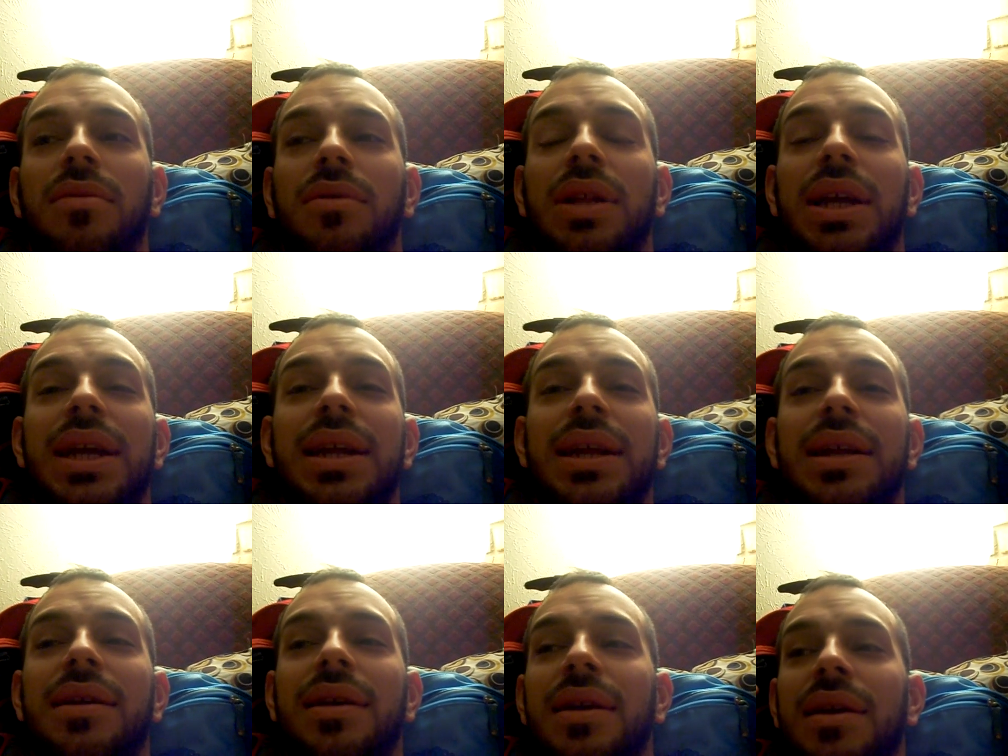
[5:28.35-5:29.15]

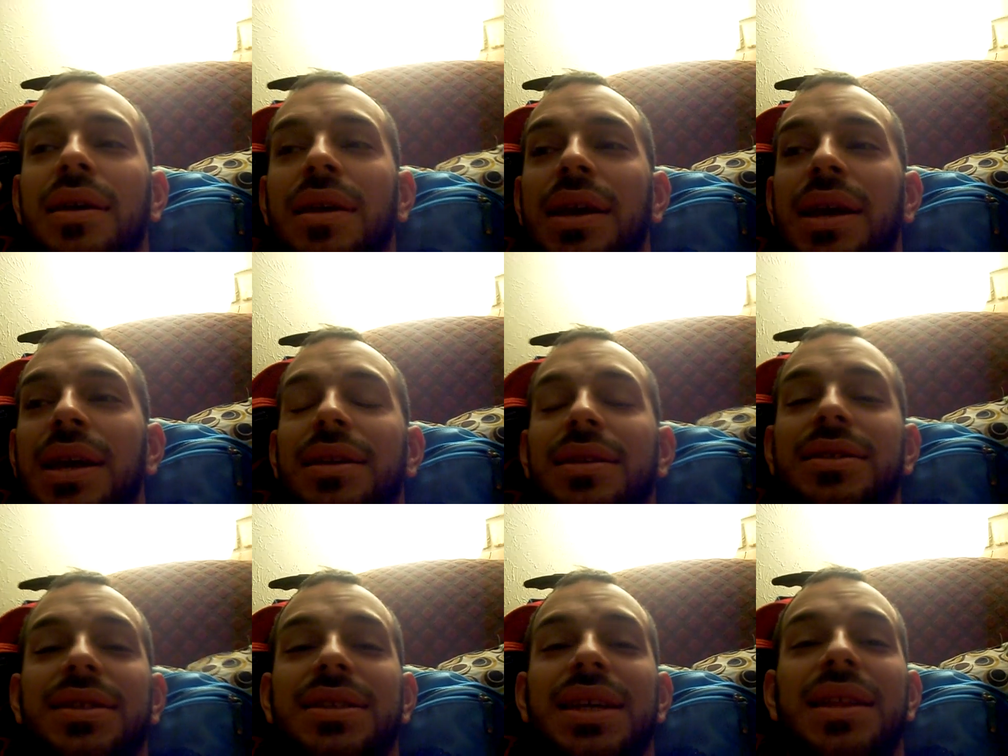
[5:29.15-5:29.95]
lead and
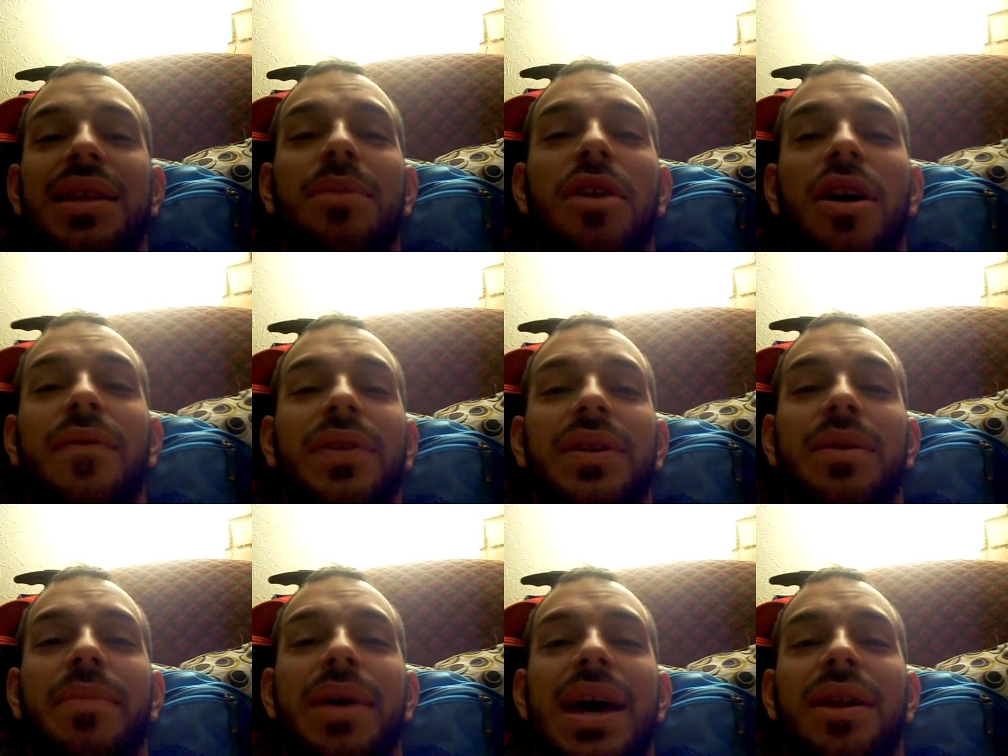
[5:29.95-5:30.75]
send them off
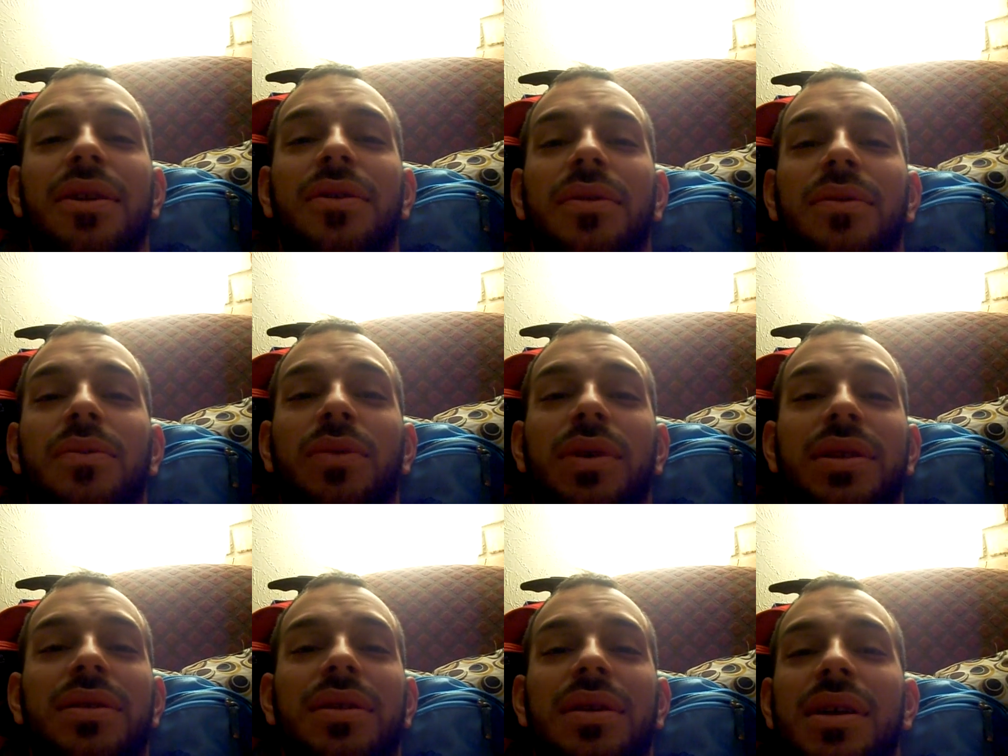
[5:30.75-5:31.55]
into battle
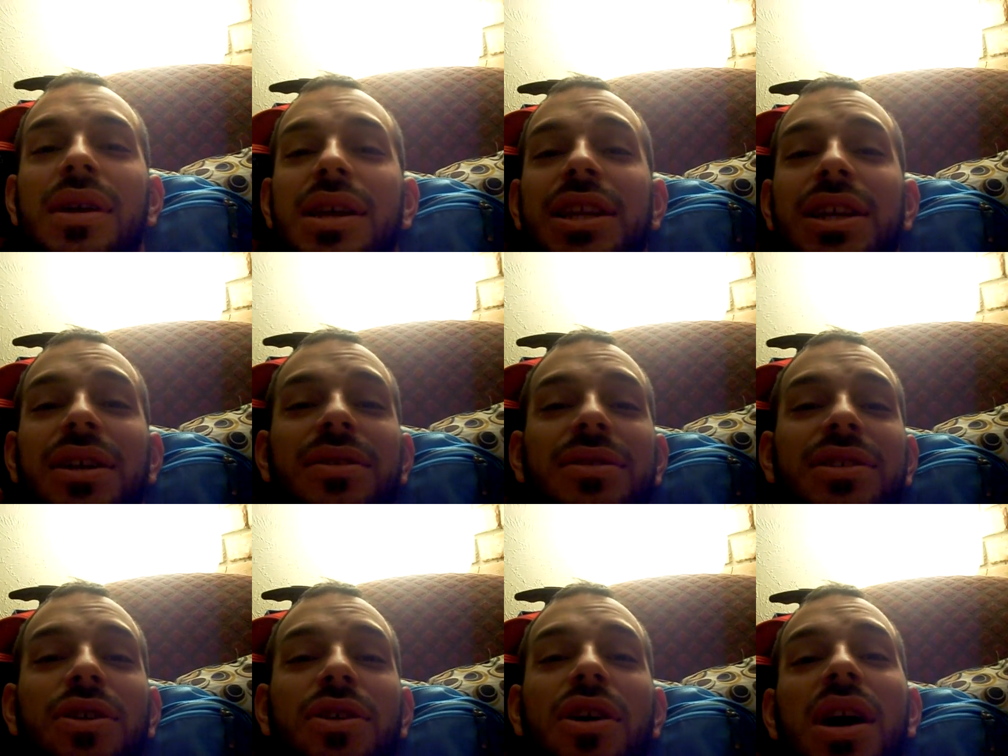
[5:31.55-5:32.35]
and
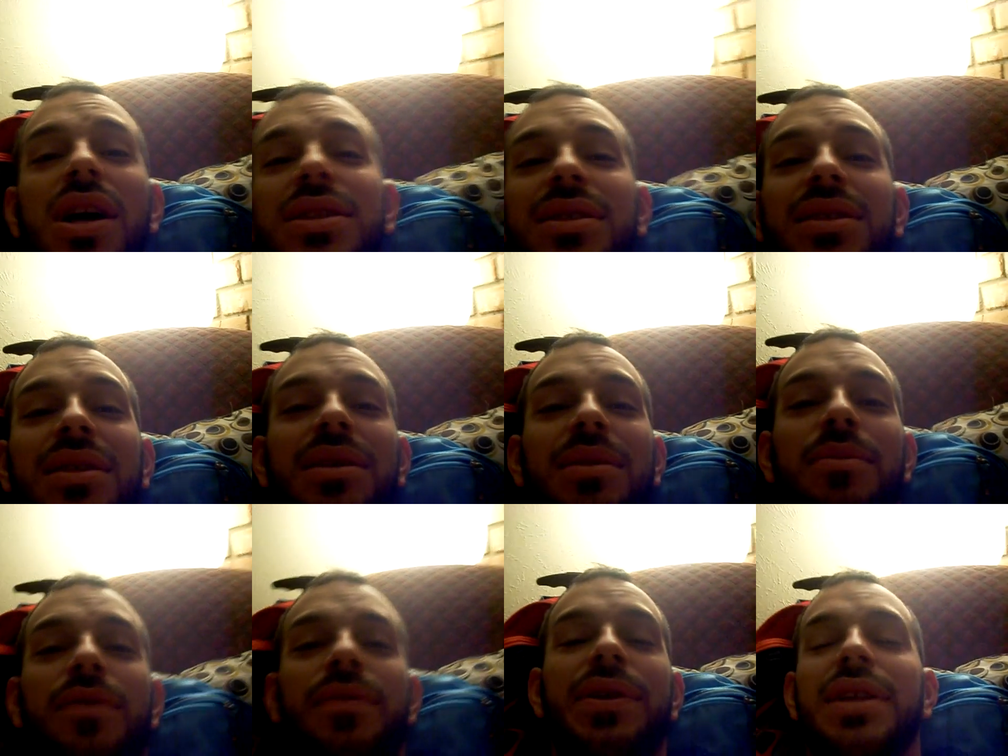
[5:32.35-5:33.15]
they're constantly
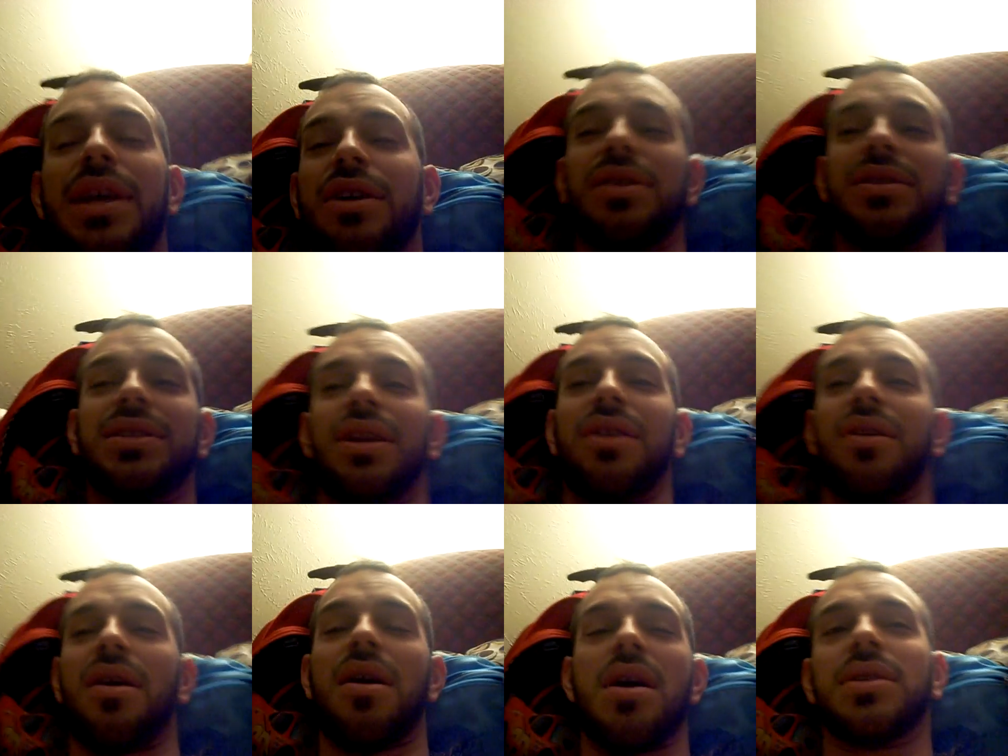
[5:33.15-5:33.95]
moving. They're
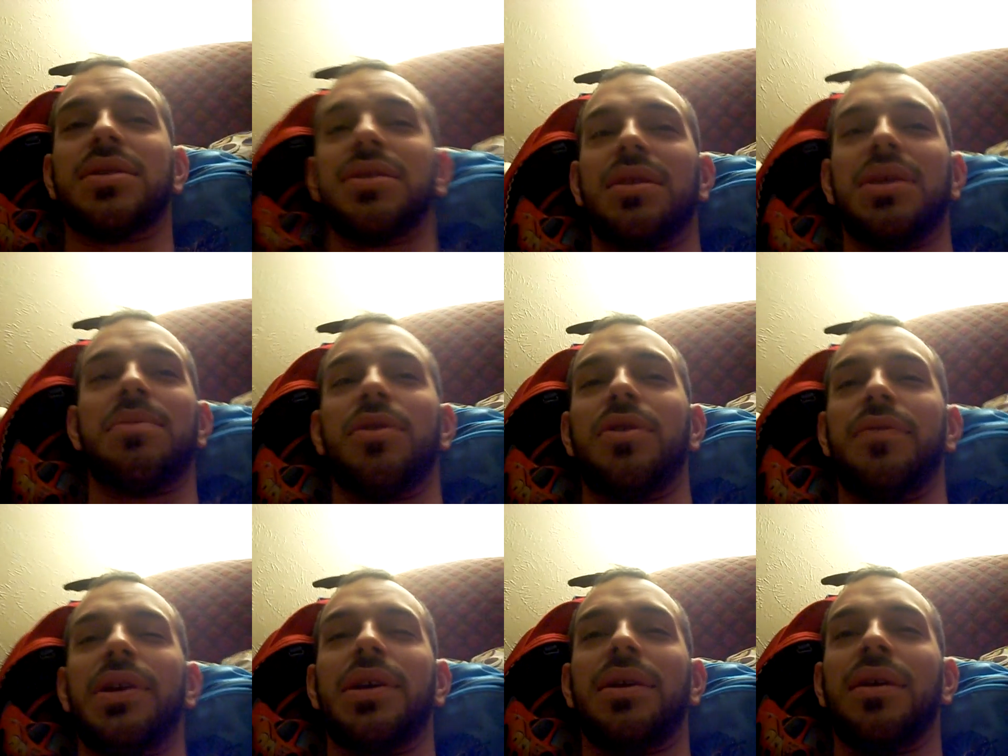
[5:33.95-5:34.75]
considered constantly
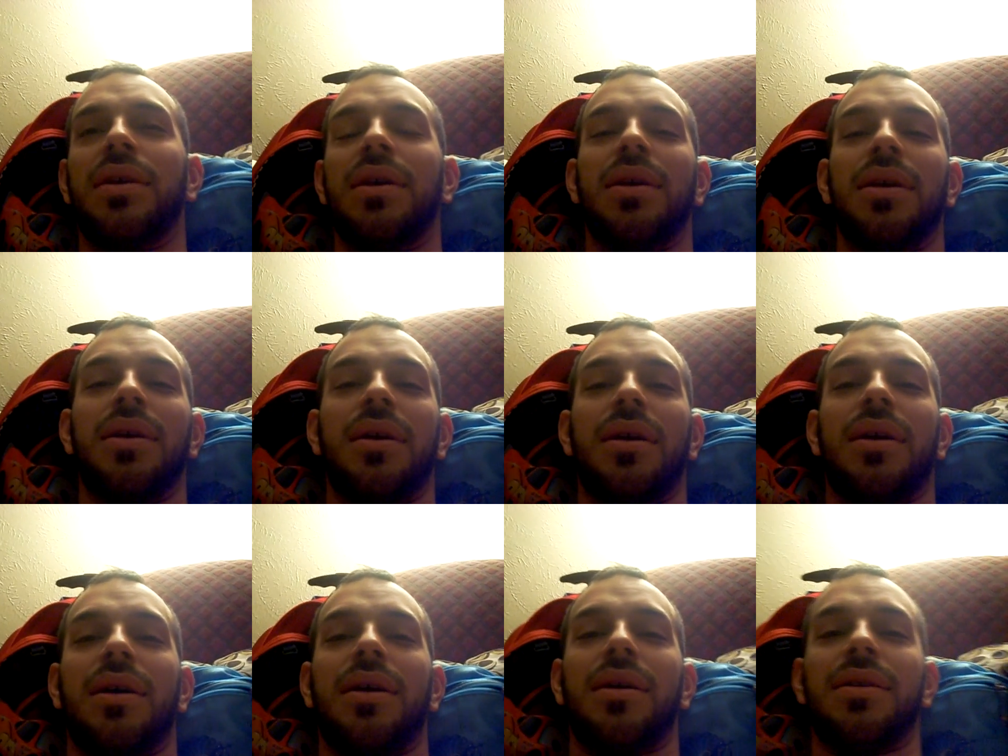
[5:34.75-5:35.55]
moving.
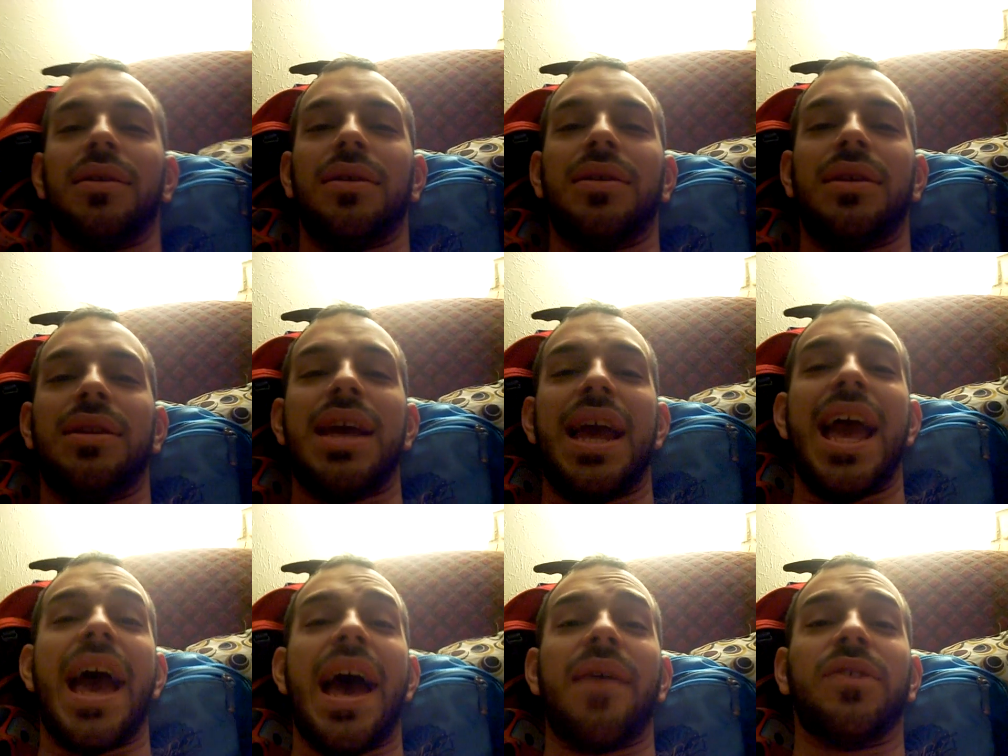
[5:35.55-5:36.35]
And they
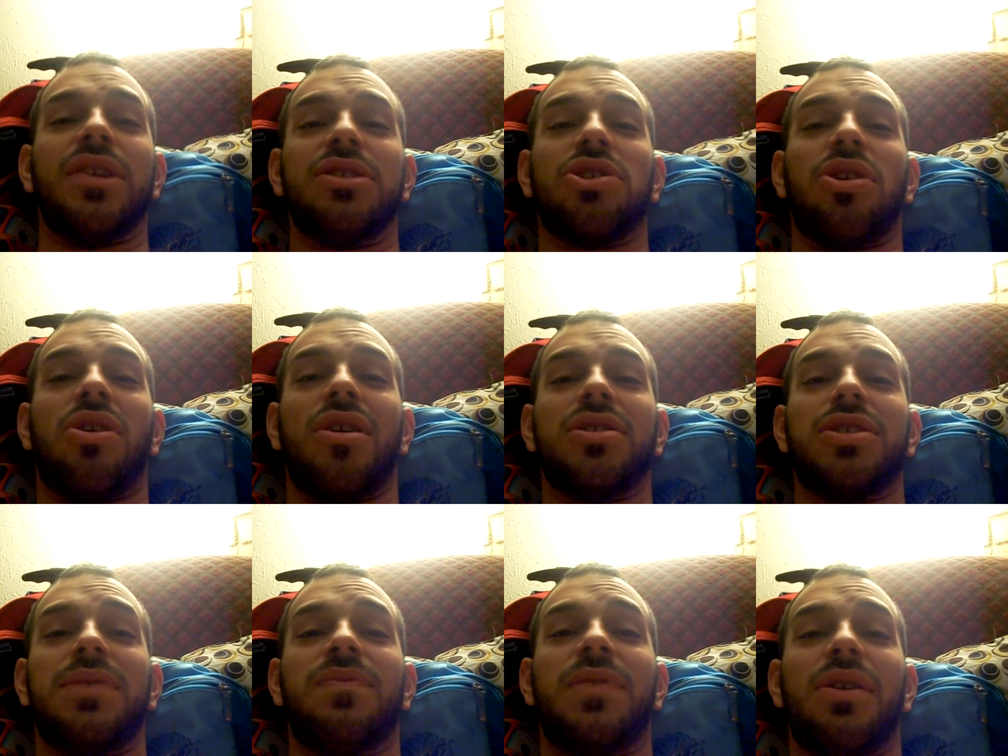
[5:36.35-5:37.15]
have to
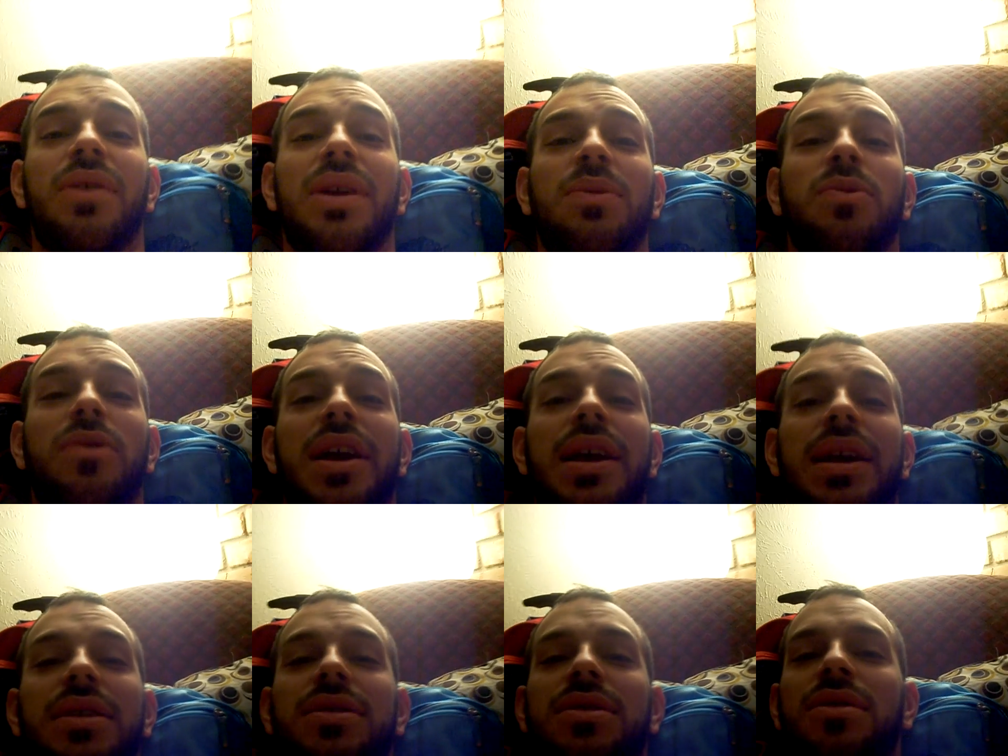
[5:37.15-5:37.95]
charge if they're in
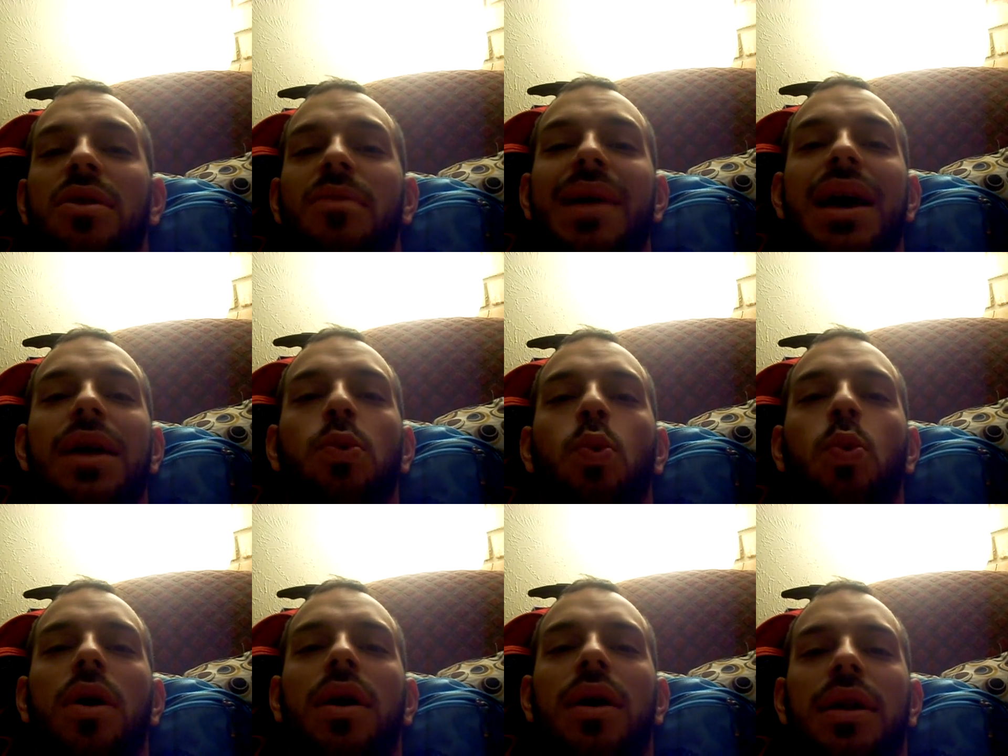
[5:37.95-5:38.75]
range, no matter
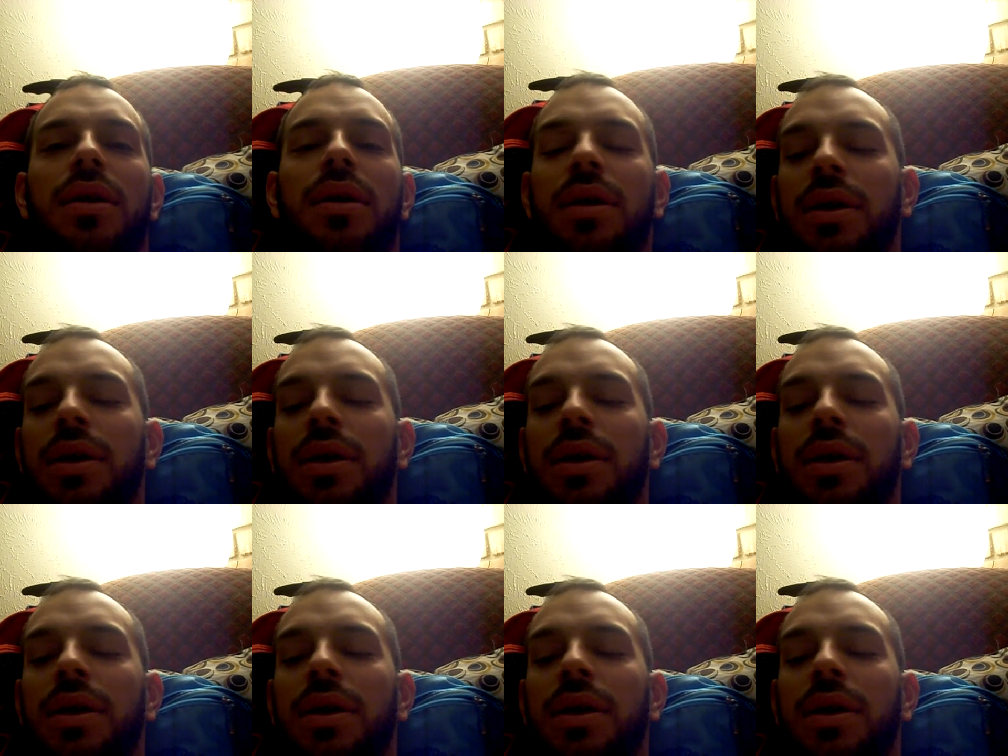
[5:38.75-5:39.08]
what.